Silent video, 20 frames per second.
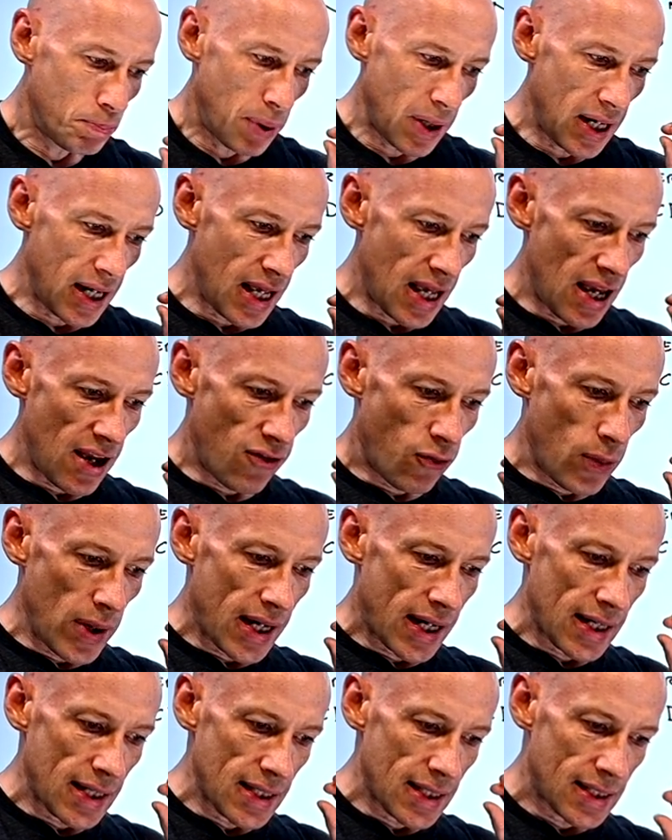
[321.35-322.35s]
But if we
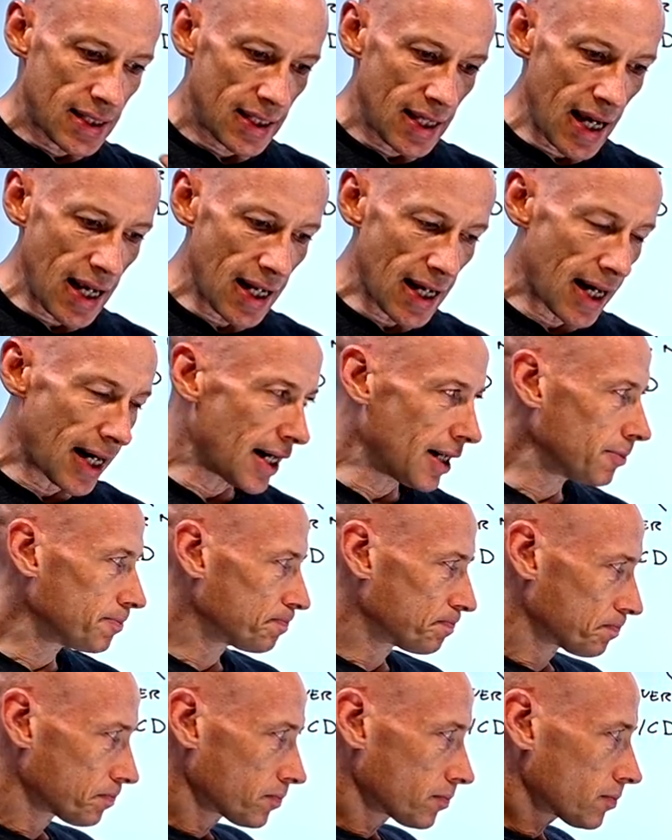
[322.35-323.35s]
consider,
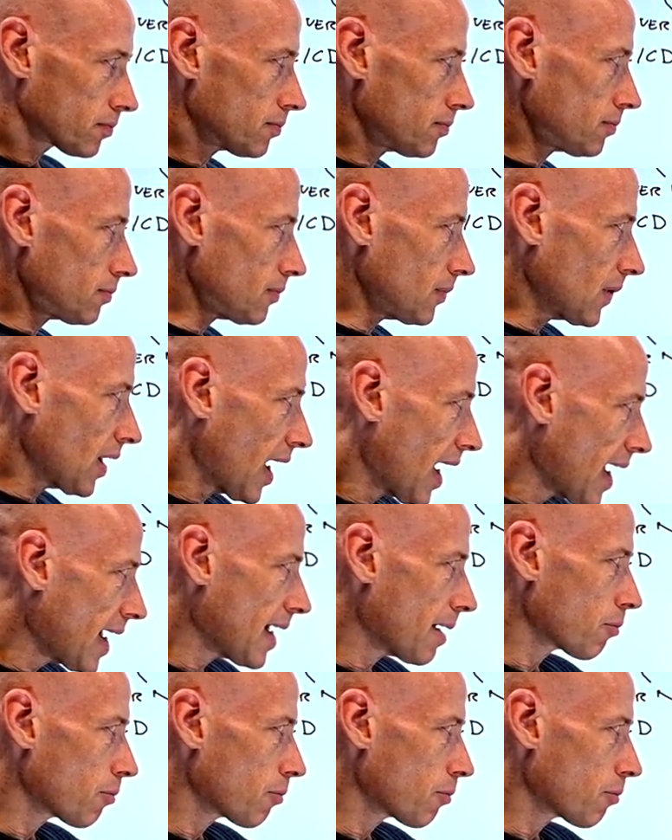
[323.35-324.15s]
hey,